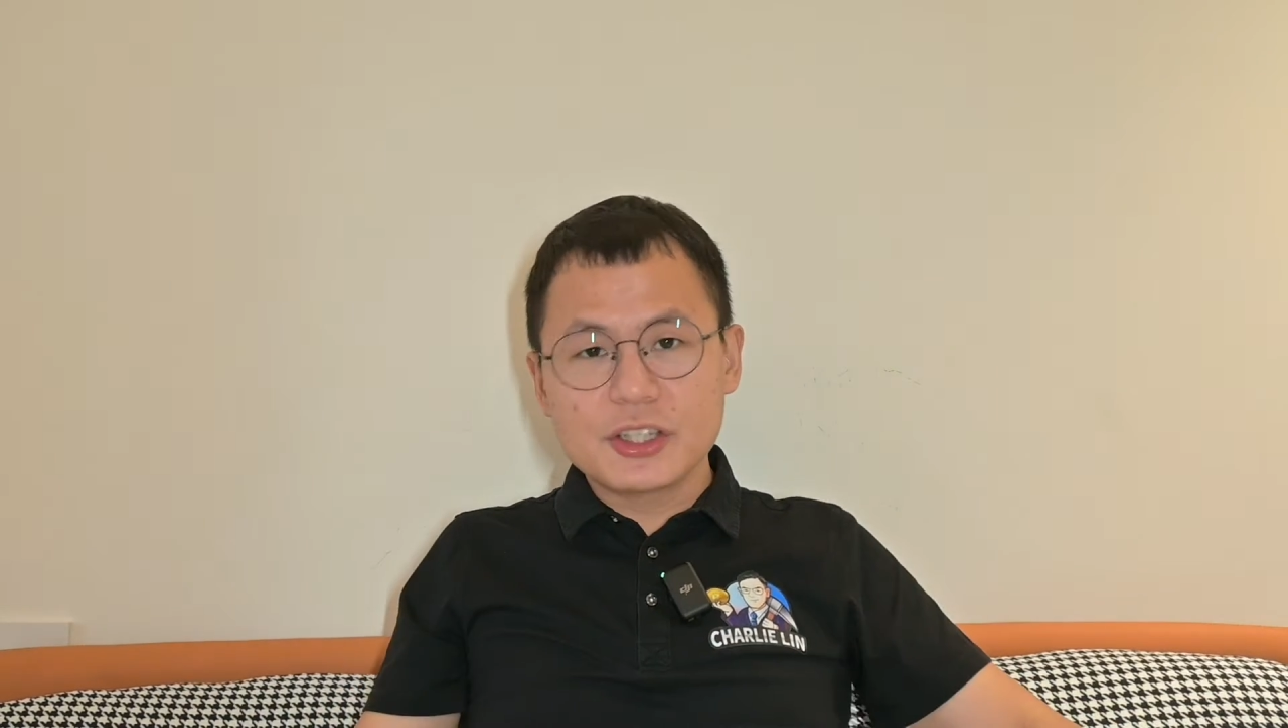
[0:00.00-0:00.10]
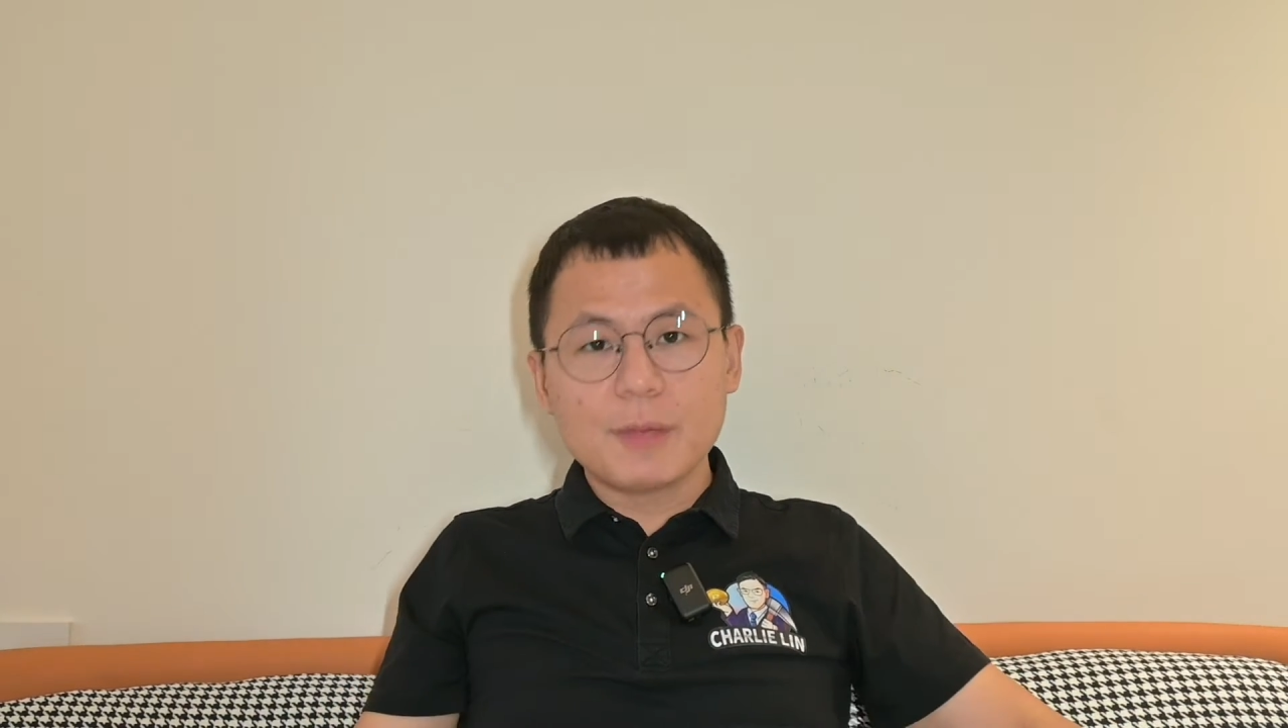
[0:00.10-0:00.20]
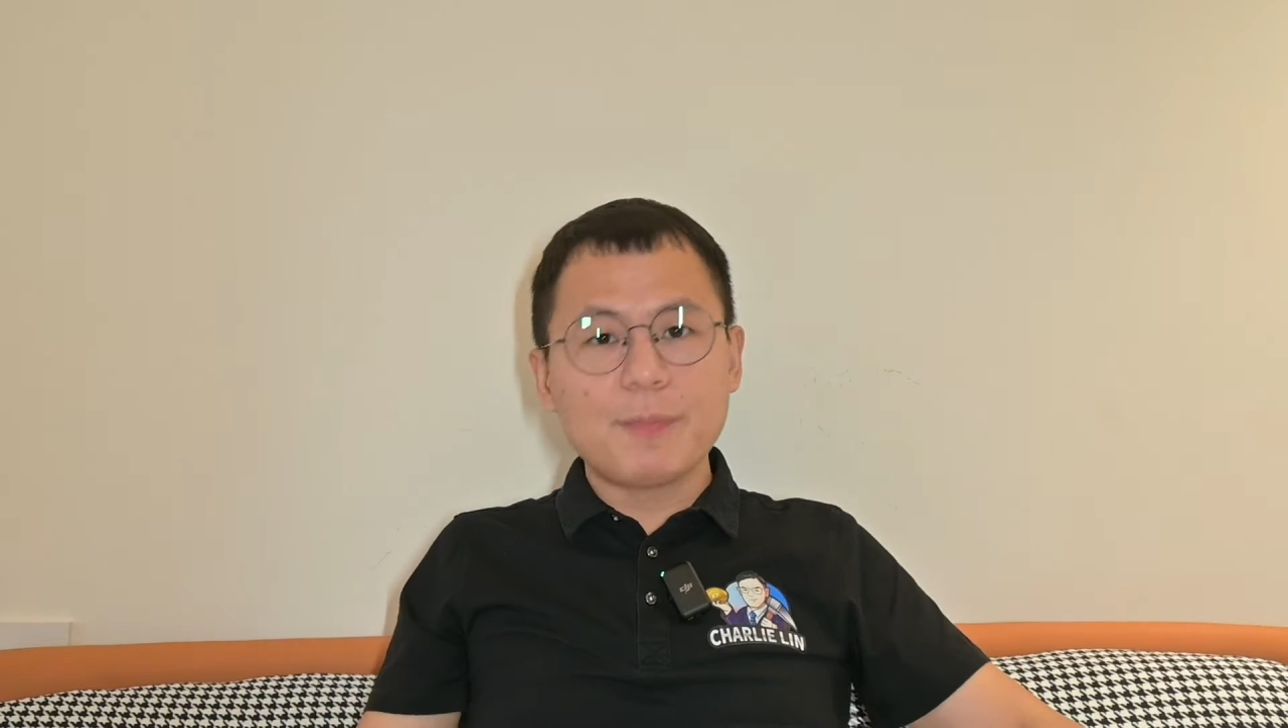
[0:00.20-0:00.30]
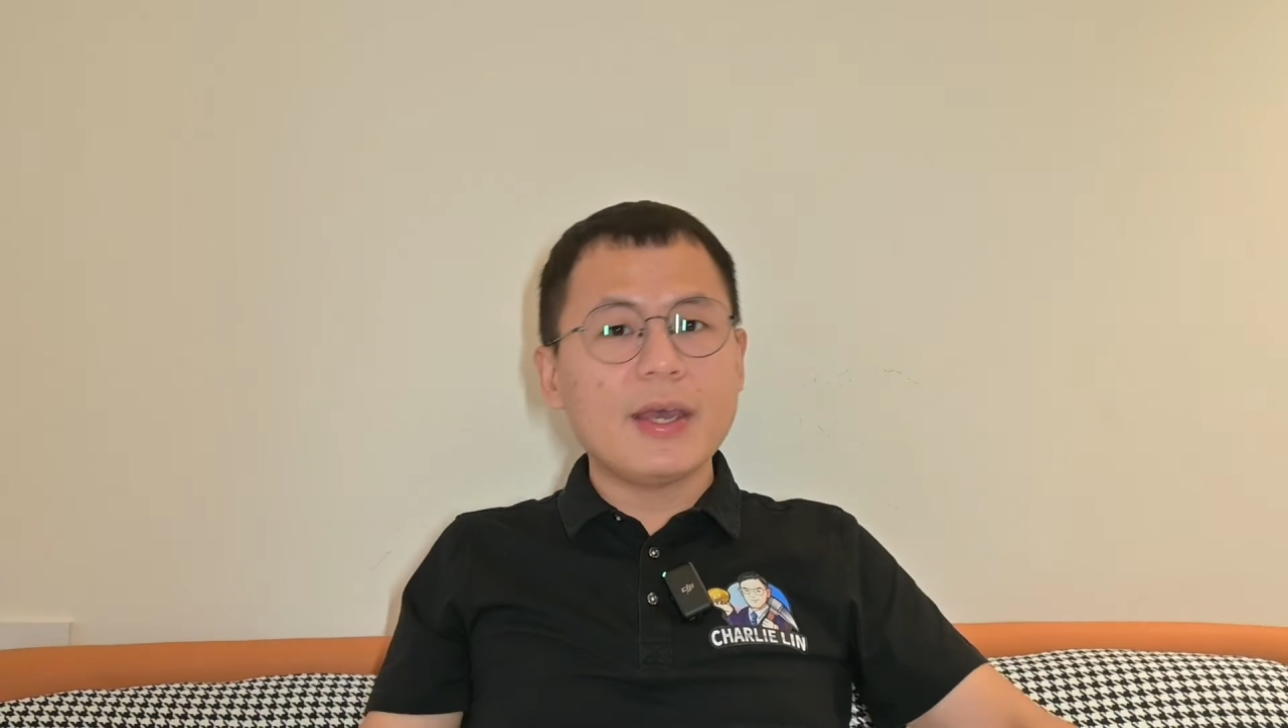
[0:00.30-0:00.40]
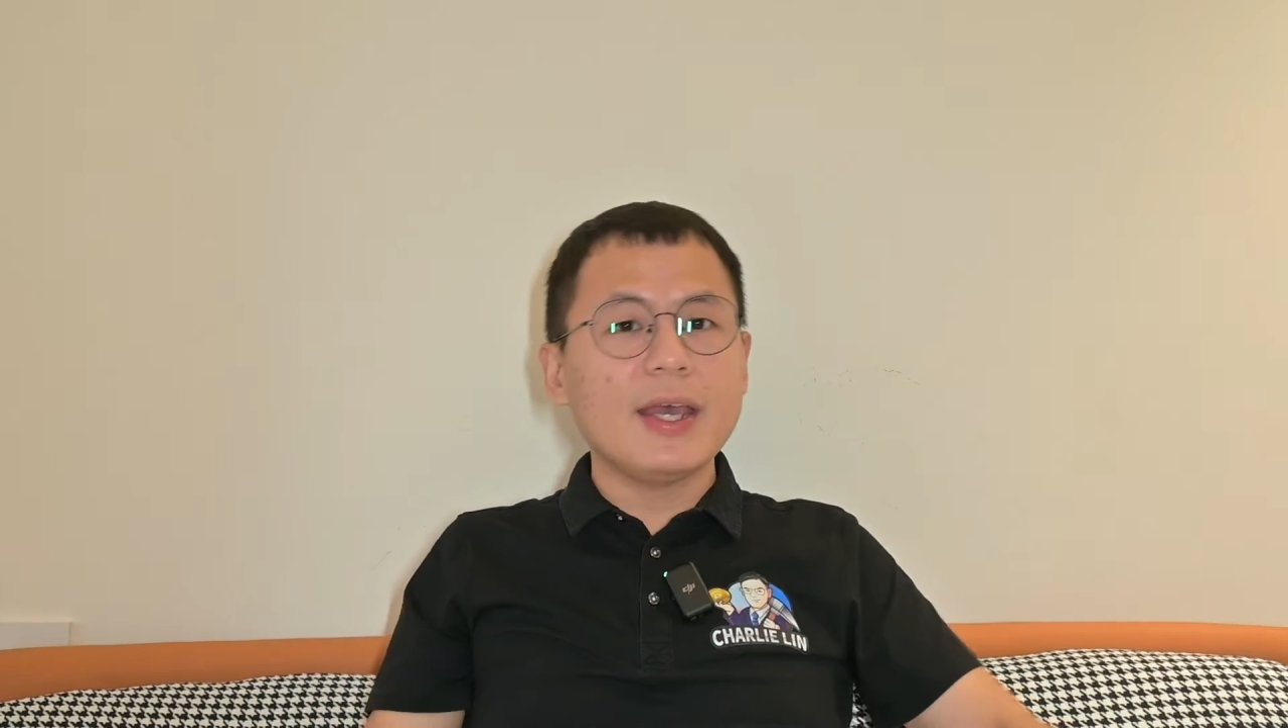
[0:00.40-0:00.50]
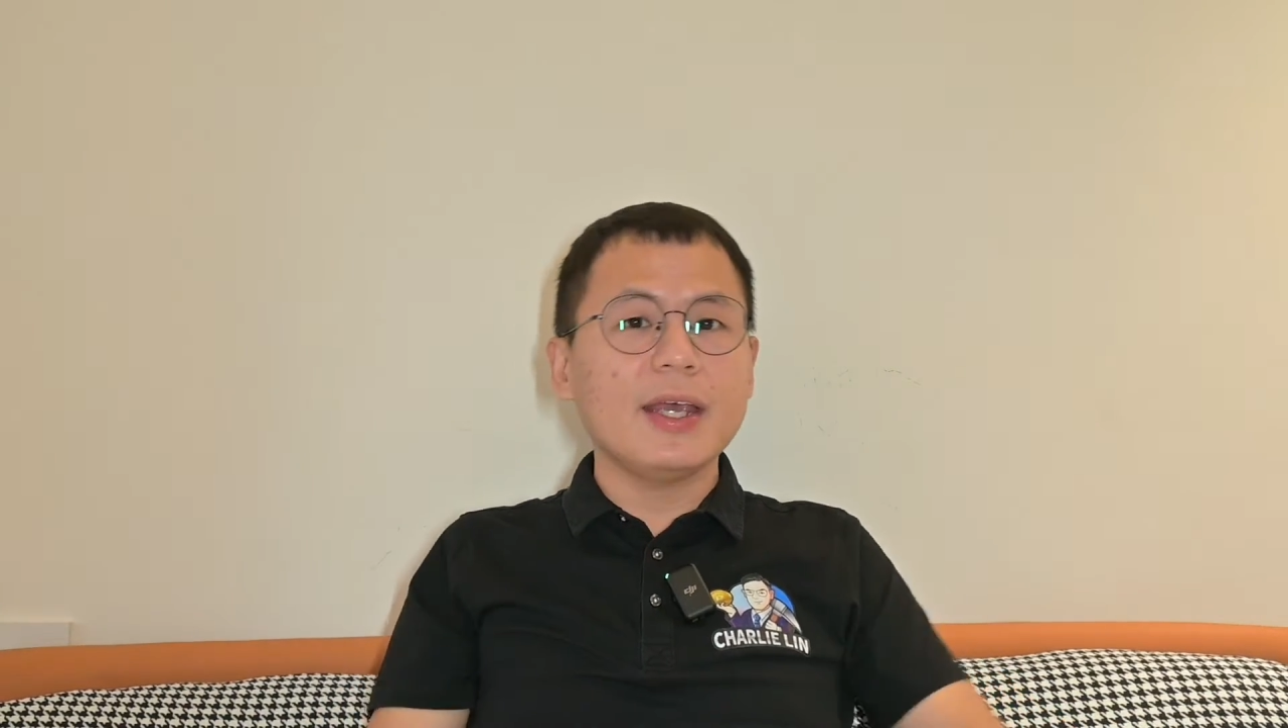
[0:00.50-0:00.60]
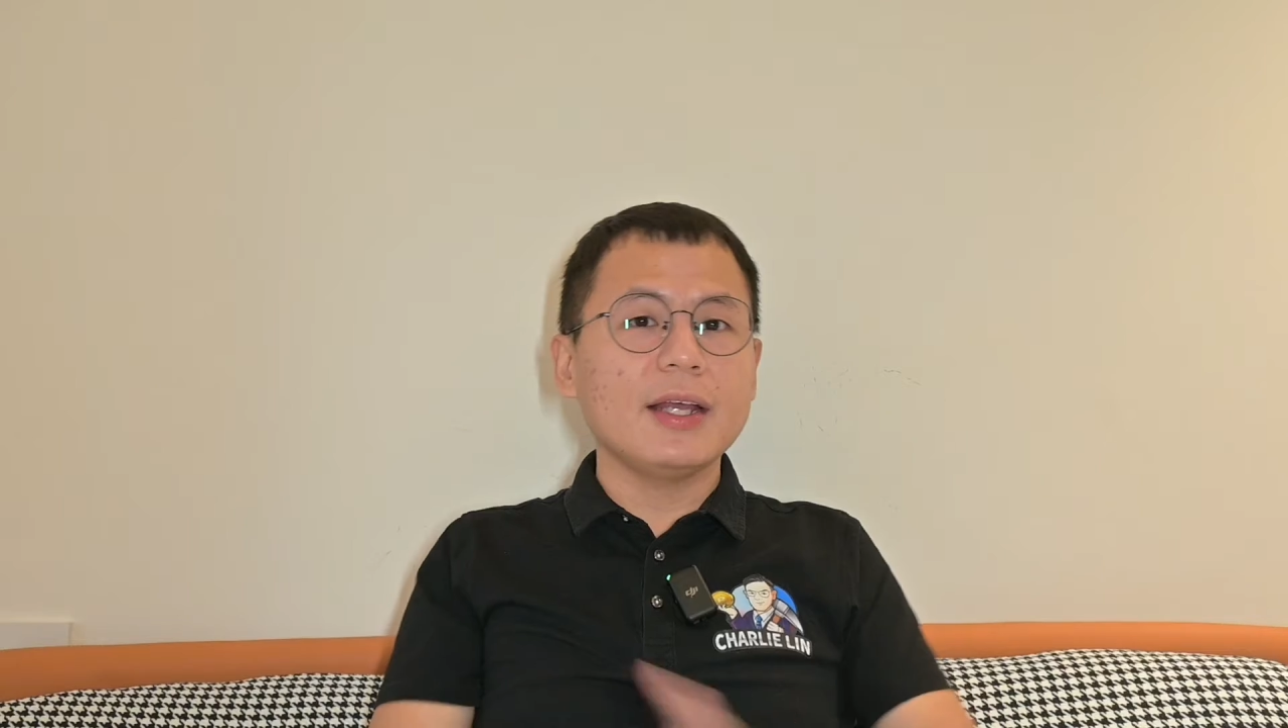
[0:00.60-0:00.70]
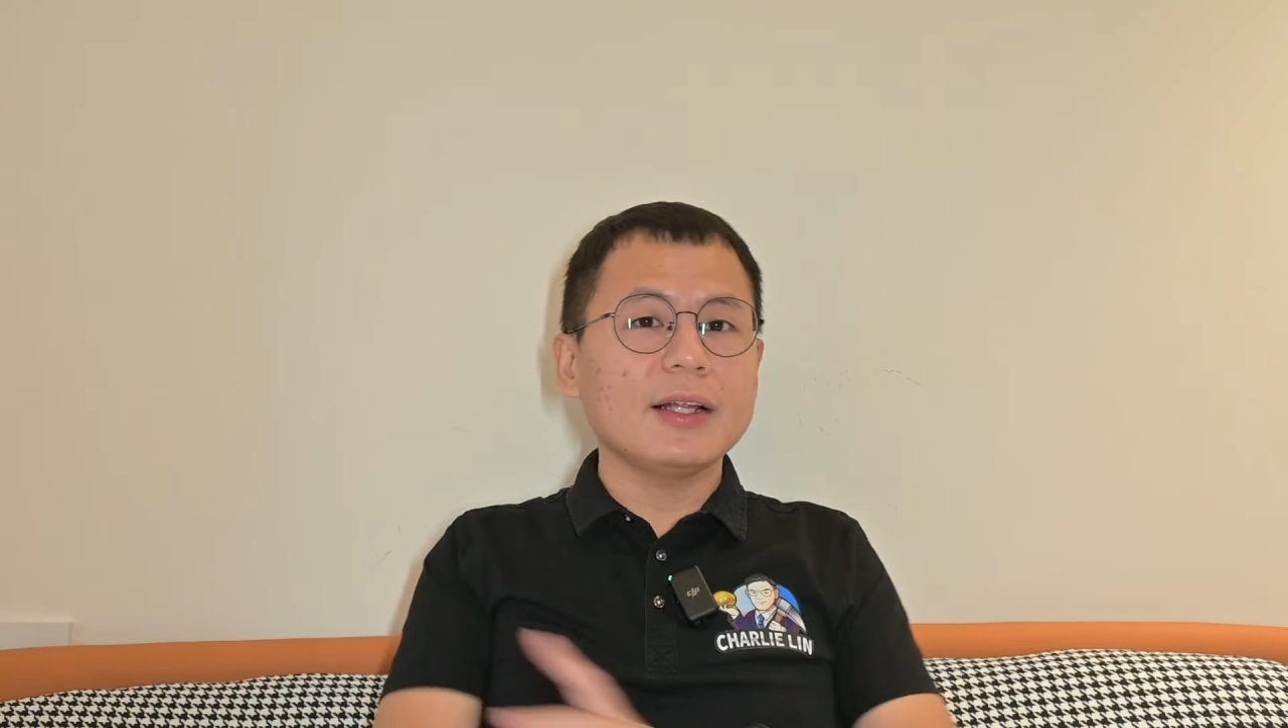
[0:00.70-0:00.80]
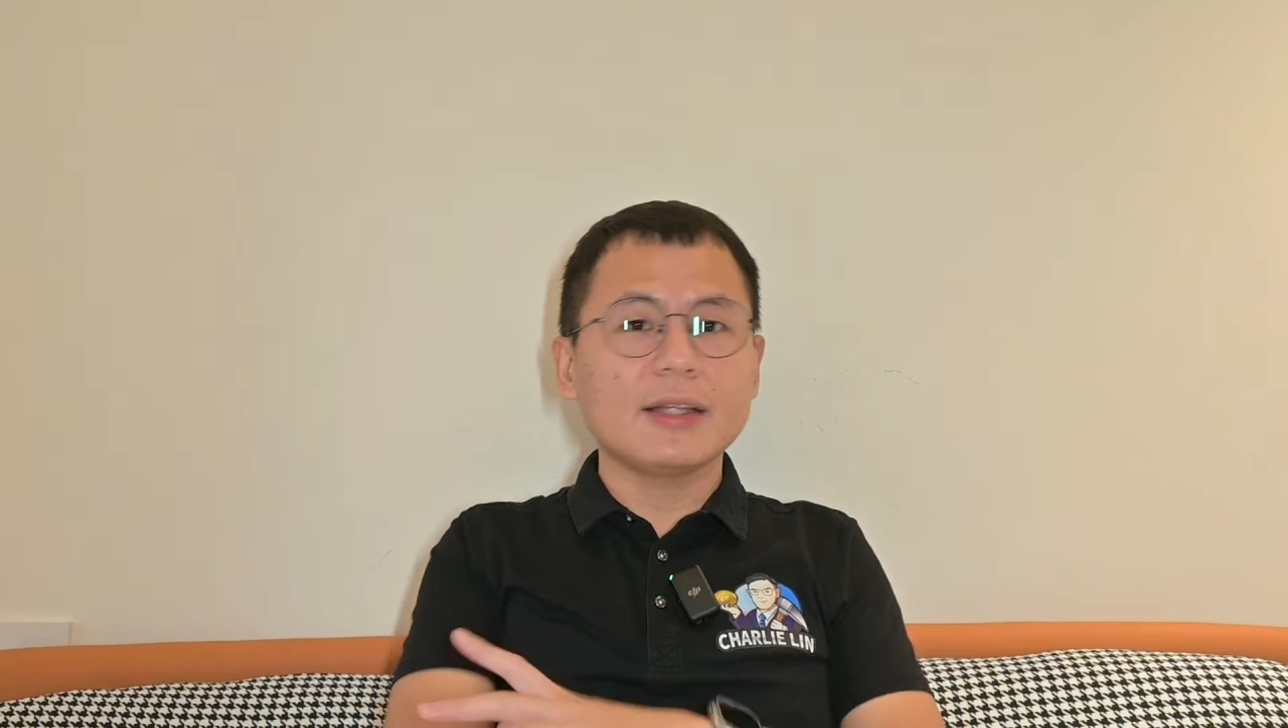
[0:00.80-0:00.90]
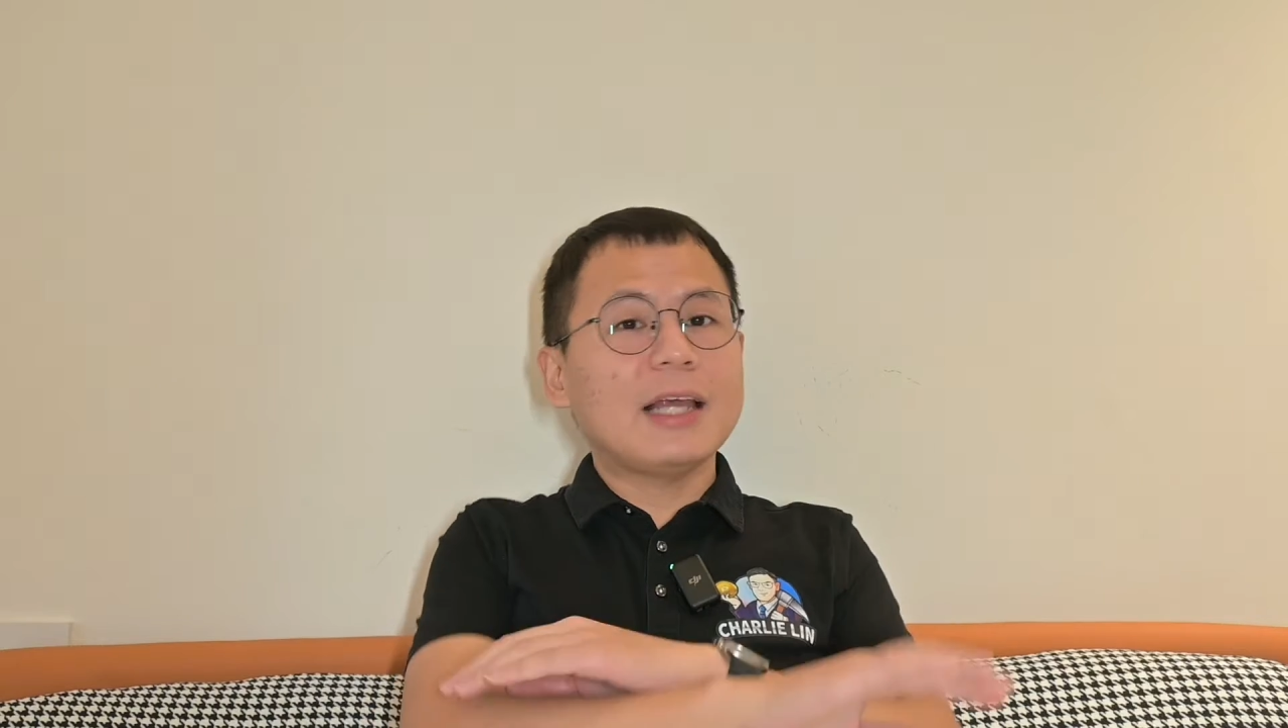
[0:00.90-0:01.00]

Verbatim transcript: shipping,